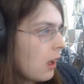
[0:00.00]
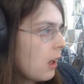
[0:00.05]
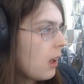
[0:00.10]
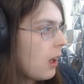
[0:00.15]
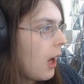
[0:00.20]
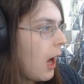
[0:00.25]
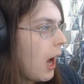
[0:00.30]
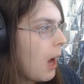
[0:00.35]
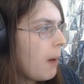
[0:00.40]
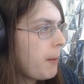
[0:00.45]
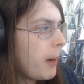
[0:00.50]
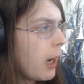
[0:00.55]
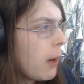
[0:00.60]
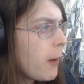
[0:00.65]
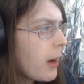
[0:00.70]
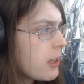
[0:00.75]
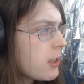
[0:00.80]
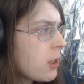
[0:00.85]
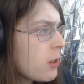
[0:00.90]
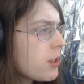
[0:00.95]
But
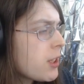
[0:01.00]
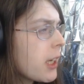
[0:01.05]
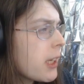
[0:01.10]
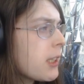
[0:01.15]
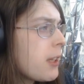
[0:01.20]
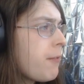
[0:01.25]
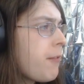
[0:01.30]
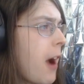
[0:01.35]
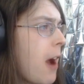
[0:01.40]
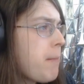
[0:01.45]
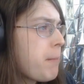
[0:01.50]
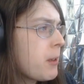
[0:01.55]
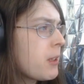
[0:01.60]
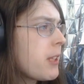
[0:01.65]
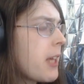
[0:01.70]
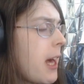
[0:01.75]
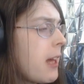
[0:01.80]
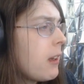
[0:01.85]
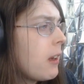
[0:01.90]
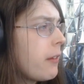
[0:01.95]
anyway, so
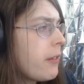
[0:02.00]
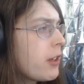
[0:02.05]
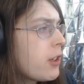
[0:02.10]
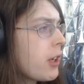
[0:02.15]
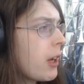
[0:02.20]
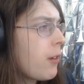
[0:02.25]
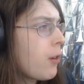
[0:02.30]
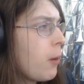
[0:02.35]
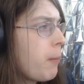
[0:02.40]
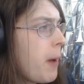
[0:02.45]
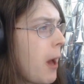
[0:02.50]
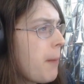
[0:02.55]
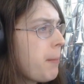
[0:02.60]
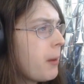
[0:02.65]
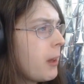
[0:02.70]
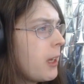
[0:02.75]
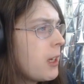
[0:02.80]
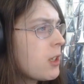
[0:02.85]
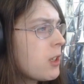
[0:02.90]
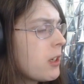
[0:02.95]
65% of the general
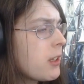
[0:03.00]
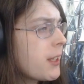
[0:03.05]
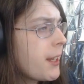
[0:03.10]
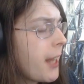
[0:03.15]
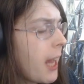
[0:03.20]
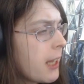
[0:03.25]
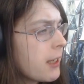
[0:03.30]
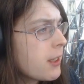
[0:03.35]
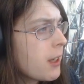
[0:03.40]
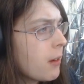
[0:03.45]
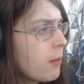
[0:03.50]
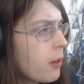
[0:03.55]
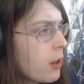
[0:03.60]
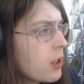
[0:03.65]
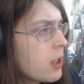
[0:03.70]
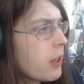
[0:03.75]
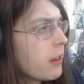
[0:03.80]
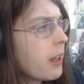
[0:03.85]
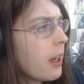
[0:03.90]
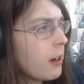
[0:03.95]
population is against
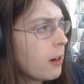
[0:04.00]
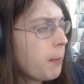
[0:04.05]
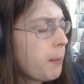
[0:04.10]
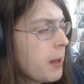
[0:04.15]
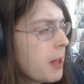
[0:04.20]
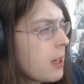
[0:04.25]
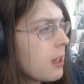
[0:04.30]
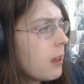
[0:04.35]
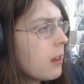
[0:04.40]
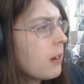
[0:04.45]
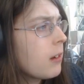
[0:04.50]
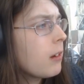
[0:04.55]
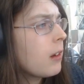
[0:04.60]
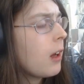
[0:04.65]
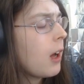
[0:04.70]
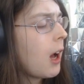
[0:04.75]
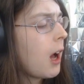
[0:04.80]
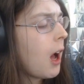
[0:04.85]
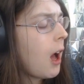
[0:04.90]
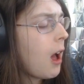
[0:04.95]
conversion therapy
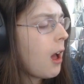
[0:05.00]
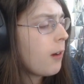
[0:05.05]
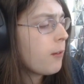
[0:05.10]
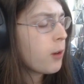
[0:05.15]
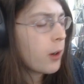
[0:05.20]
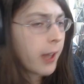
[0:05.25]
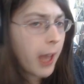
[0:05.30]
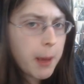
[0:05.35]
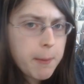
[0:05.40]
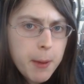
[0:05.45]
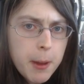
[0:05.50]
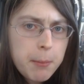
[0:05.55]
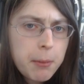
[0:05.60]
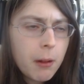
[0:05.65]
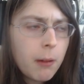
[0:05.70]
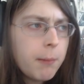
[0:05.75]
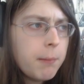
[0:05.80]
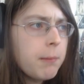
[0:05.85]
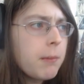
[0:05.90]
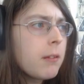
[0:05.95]
for gay
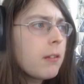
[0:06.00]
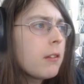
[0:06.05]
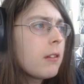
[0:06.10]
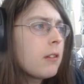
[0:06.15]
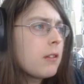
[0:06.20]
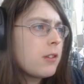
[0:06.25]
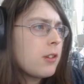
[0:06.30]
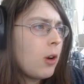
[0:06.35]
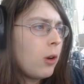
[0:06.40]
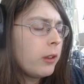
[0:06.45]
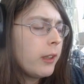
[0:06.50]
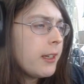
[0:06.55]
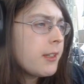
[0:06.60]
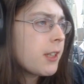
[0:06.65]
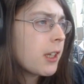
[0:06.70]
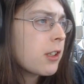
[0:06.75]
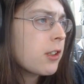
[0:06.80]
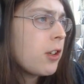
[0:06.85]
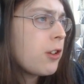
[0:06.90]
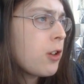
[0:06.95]
people. Only
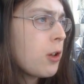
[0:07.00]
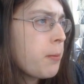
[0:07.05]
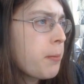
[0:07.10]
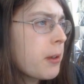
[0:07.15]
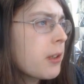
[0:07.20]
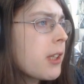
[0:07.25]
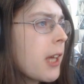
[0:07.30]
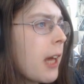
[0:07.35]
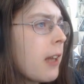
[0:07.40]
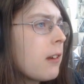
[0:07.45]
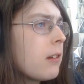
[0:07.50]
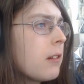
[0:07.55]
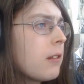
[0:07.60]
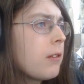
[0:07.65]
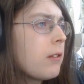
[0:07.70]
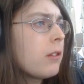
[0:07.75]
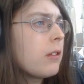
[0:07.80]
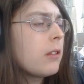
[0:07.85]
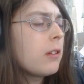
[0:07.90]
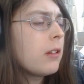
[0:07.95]
62%
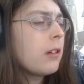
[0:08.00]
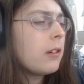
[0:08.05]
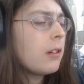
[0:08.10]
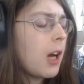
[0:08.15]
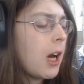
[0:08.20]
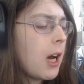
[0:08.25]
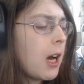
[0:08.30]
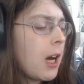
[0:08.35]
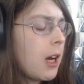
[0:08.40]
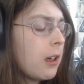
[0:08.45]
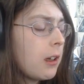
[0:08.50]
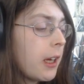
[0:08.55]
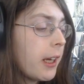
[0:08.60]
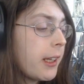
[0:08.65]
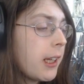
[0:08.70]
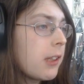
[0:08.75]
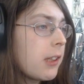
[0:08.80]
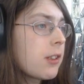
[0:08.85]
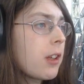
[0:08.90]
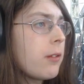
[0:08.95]

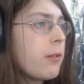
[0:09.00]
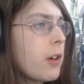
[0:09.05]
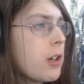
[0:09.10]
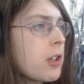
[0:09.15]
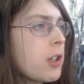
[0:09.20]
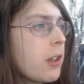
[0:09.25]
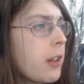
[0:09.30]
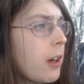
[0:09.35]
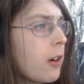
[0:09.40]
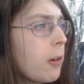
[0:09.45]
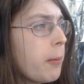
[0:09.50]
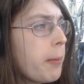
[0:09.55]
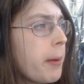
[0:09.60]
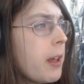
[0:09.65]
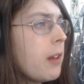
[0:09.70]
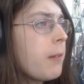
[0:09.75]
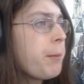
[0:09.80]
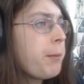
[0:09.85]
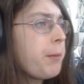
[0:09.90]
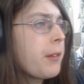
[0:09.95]
against conversion
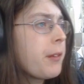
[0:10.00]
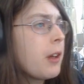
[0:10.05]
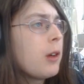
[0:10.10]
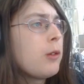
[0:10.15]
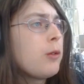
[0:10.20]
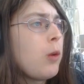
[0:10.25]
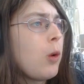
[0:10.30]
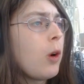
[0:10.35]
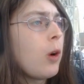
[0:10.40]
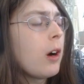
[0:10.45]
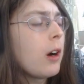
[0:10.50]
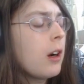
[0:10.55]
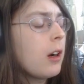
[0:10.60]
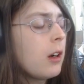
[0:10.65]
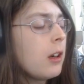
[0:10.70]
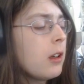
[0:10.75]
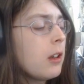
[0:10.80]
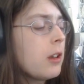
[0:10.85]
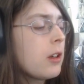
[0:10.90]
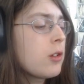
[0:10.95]
therapy
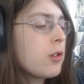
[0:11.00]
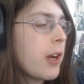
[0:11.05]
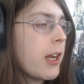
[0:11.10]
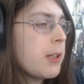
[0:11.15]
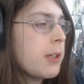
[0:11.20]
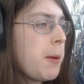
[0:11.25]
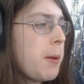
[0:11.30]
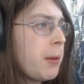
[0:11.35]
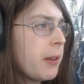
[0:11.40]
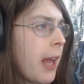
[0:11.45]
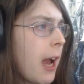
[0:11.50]
for trans people.